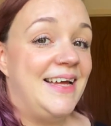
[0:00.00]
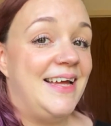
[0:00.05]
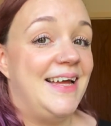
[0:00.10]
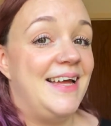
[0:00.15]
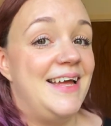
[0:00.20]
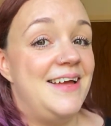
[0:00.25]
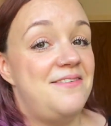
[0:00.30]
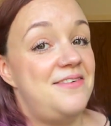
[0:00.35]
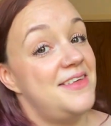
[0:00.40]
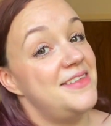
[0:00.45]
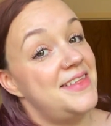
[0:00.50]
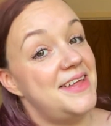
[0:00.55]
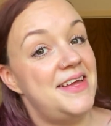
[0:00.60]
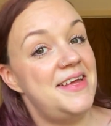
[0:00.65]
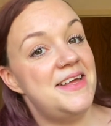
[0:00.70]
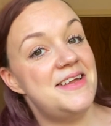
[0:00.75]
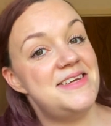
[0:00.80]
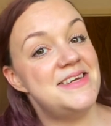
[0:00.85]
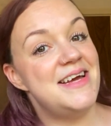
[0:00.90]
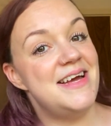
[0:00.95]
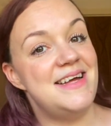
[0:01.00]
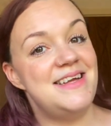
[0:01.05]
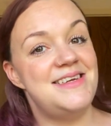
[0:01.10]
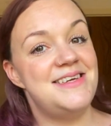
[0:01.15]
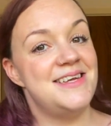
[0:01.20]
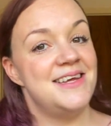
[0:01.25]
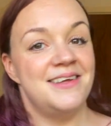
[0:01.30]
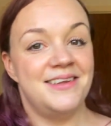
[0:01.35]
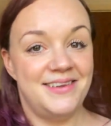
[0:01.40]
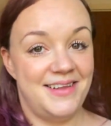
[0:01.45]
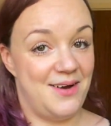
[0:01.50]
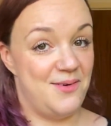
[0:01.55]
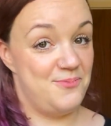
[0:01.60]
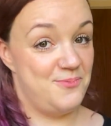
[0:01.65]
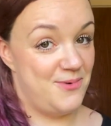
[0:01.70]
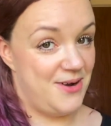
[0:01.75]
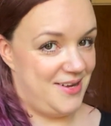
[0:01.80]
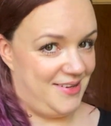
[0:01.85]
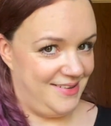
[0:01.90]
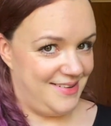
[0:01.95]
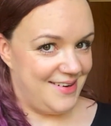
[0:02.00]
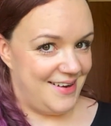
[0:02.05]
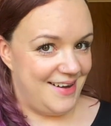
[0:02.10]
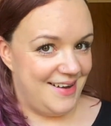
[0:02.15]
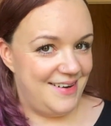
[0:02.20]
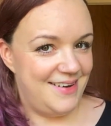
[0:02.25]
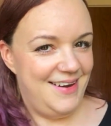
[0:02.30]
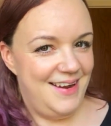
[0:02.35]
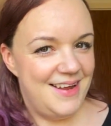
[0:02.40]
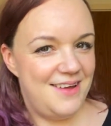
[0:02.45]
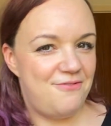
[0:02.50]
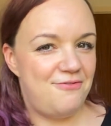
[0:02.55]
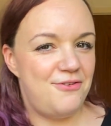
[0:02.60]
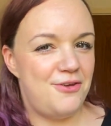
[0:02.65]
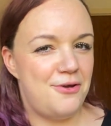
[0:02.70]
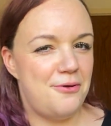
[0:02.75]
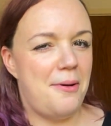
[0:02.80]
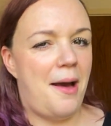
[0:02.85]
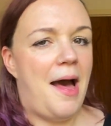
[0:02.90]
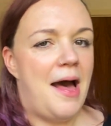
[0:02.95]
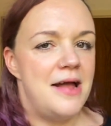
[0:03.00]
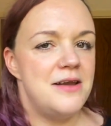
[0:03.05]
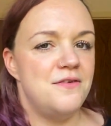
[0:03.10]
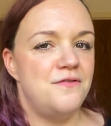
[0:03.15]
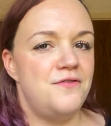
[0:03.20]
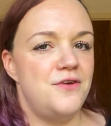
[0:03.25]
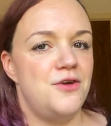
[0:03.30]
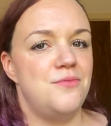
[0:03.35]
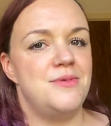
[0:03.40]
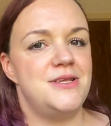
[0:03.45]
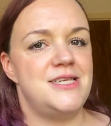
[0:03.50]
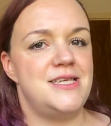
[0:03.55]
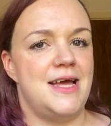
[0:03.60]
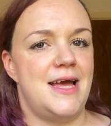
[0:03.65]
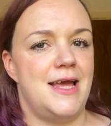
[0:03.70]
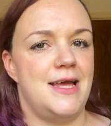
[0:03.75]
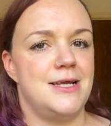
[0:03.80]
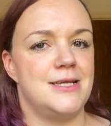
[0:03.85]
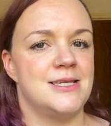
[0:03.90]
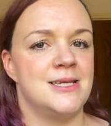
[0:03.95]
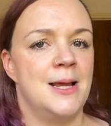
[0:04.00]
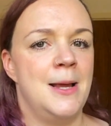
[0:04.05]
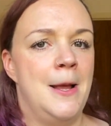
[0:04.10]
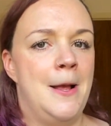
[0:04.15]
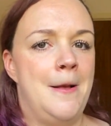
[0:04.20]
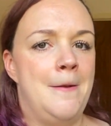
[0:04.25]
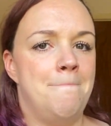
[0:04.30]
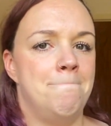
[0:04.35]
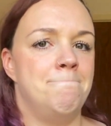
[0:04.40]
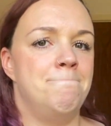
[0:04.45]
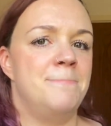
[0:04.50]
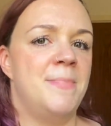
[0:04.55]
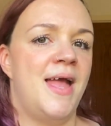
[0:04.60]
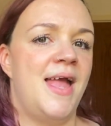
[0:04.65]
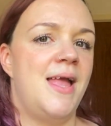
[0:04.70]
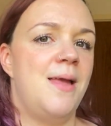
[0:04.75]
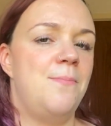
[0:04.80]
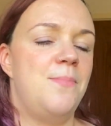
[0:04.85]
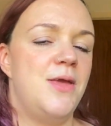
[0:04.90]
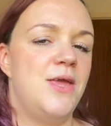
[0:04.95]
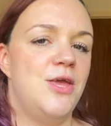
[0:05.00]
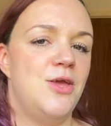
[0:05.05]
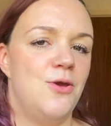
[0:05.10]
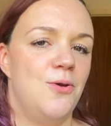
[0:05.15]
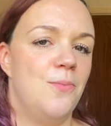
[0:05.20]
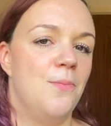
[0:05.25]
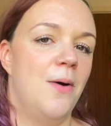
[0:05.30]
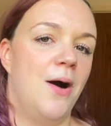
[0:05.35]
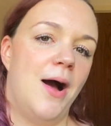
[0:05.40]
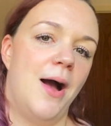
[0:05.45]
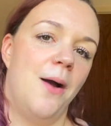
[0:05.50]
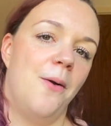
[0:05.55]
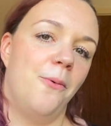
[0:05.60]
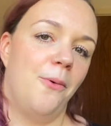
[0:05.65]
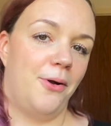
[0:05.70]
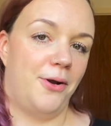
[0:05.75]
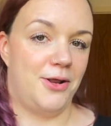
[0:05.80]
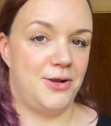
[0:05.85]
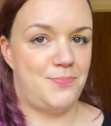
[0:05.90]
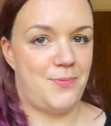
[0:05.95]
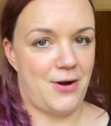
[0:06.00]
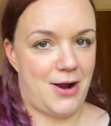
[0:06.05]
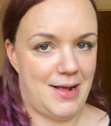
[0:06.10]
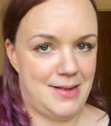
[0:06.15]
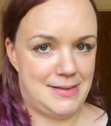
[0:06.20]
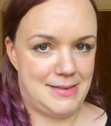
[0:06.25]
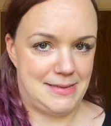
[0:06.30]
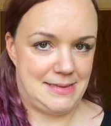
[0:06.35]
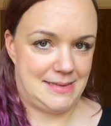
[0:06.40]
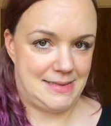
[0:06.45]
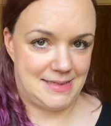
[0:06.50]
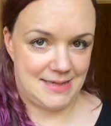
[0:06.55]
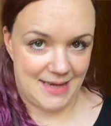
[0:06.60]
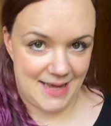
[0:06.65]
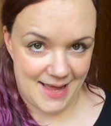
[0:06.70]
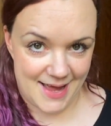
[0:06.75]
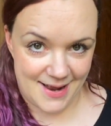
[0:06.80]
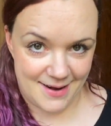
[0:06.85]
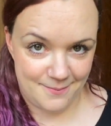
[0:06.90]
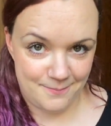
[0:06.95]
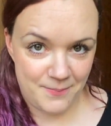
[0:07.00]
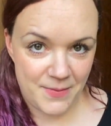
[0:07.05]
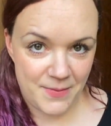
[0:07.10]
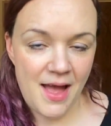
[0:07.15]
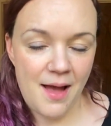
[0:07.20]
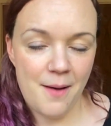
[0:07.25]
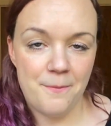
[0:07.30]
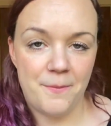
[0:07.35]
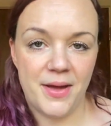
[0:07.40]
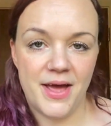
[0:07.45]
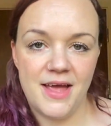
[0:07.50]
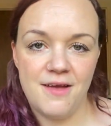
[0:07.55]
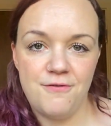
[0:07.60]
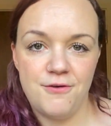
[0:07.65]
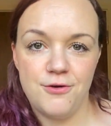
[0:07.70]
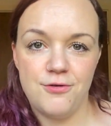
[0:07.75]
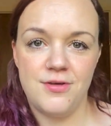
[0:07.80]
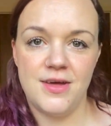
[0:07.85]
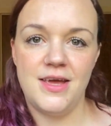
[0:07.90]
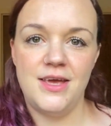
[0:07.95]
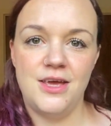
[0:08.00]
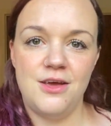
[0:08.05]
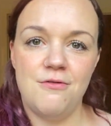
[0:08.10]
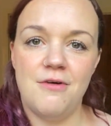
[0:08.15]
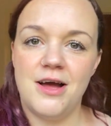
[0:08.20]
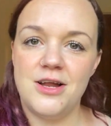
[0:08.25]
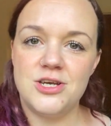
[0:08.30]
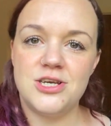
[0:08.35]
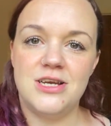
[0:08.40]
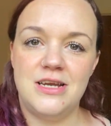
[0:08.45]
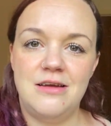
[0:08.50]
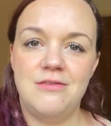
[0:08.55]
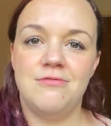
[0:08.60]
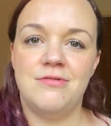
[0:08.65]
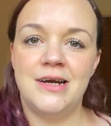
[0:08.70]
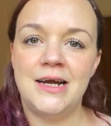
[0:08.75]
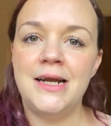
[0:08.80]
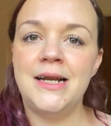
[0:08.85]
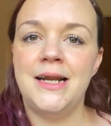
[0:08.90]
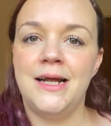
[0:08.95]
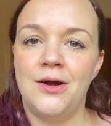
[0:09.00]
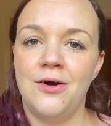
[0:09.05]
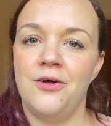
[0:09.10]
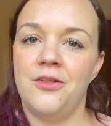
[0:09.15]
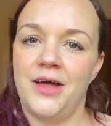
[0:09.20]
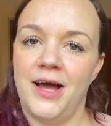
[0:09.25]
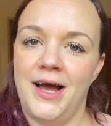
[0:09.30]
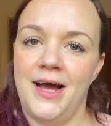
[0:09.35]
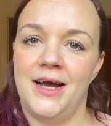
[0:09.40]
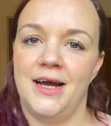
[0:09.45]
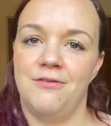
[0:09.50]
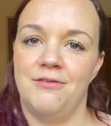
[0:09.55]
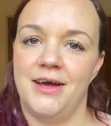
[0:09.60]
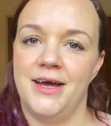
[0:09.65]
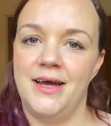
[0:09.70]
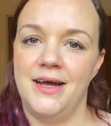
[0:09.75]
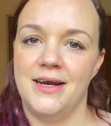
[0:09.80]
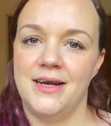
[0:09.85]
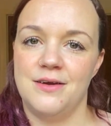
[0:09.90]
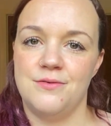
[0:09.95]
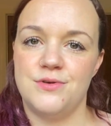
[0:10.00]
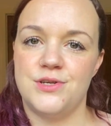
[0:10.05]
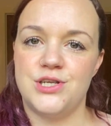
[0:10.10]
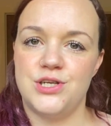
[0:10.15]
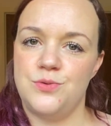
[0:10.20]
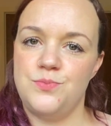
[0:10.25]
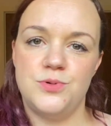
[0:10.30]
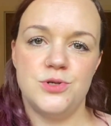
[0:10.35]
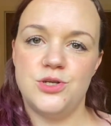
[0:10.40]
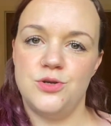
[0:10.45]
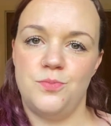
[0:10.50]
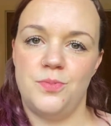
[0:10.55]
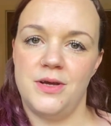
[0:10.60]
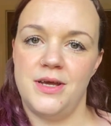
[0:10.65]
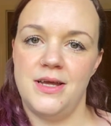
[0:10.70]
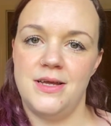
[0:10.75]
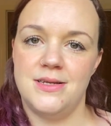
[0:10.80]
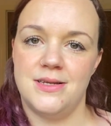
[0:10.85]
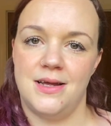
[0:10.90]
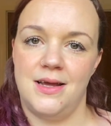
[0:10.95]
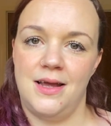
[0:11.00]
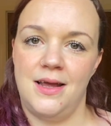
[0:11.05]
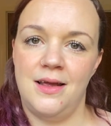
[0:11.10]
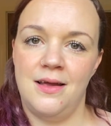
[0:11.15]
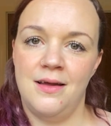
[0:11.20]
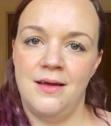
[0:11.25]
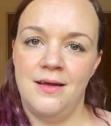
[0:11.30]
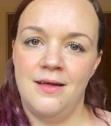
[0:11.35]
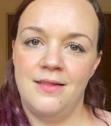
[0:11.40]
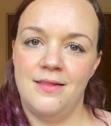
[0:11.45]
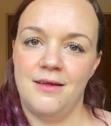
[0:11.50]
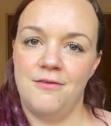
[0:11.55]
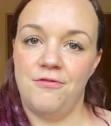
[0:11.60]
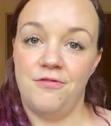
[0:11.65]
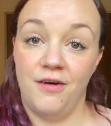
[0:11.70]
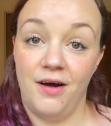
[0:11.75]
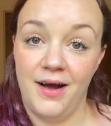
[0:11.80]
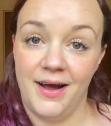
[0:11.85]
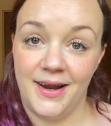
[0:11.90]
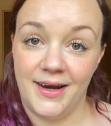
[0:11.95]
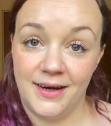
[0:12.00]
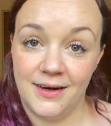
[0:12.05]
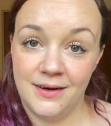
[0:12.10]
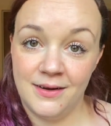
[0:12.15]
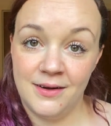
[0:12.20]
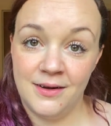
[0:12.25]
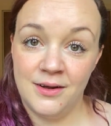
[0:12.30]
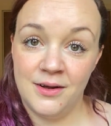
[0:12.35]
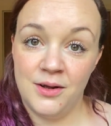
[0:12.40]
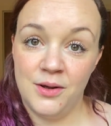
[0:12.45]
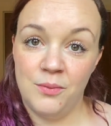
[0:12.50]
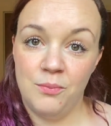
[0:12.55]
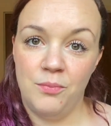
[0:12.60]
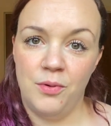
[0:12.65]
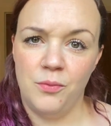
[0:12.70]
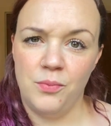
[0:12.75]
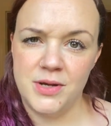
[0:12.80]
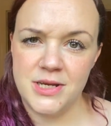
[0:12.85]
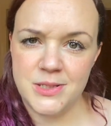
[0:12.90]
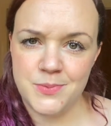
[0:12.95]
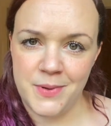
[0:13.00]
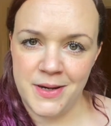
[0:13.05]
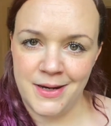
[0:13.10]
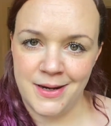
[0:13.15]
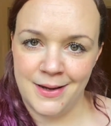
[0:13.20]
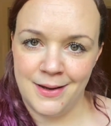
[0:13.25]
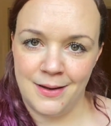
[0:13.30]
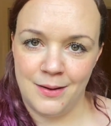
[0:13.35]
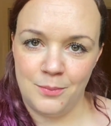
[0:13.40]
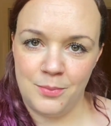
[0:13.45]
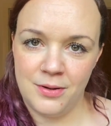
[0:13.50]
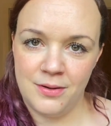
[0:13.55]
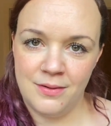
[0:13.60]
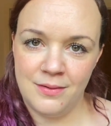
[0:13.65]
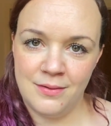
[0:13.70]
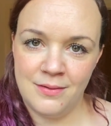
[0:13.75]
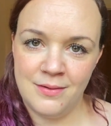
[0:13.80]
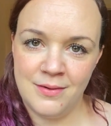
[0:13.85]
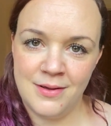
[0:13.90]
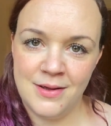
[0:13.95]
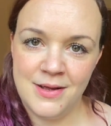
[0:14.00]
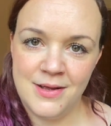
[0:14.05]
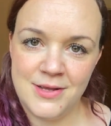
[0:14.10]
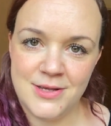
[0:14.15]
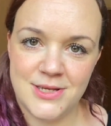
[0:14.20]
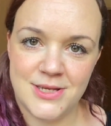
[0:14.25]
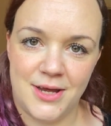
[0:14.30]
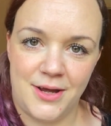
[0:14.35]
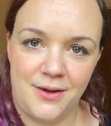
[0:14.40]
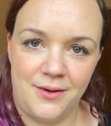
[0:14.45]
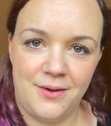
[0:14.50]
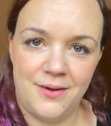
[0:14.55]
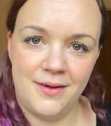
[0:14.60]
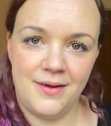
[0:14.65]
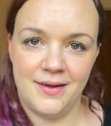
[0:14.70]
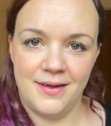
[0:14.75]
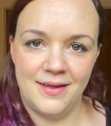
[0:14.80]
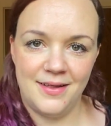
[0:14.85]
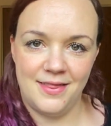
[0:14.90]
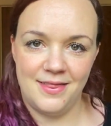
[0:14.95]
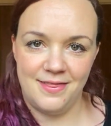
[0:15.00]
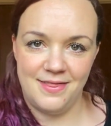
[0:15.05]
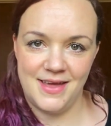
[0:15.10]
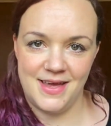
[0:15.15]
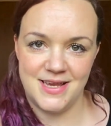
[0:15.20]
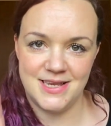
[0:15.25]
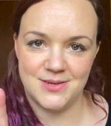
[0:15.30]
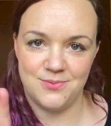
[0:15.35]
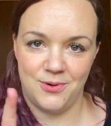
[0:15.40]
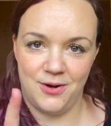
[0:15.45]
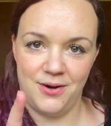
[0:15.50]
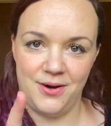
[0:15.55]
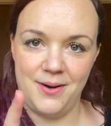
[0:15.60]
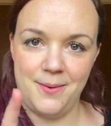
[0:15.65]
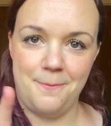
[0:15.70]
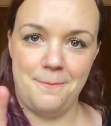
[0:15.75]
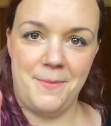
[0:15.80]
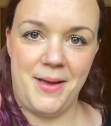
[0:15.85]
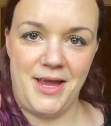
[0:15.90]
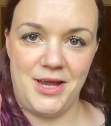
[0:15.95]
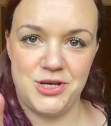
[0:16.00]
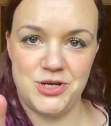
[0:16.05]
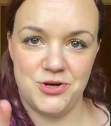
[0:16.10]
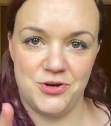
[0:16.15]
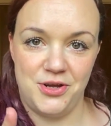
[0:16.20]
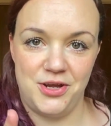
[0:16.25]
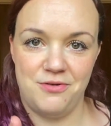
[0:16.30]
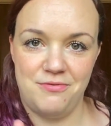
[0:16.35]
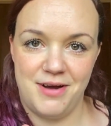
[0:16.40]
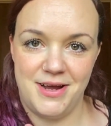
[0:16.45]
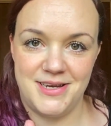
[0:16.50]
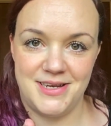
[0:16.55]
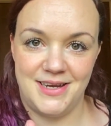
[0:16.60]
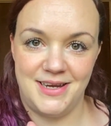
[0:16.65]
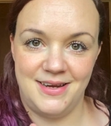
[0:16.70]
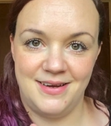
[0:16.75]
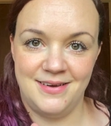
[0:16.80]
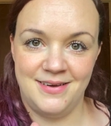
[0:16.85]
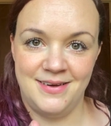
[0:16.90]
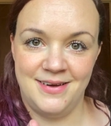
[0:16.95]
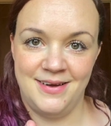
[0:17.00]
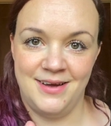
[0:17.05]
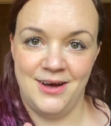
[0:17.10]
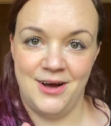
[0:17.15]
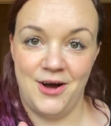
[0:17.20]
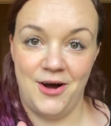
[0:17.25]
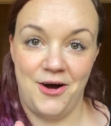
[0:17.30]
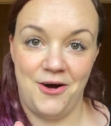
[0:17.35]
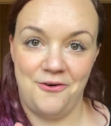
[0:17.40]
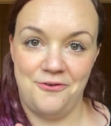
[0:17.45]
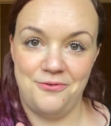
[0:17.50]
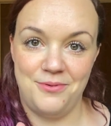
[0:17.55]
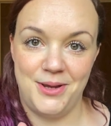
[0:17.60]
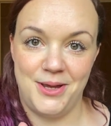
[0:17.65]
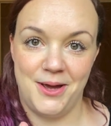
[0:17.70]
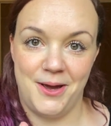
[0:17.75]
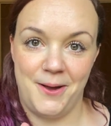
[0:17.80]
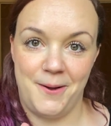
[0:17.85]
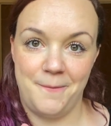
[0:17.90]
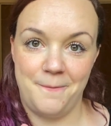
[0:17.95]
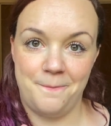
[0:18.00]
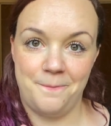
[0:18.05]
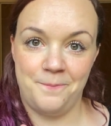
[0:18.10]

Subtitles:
If you think you did, then well done. If you had a few mistakes, maybe you might want to practice again. But if you think you actually really got the hang of it and it was super, super easy, then fine. But we speed it up. So this one, make sure you're ready. Off we go.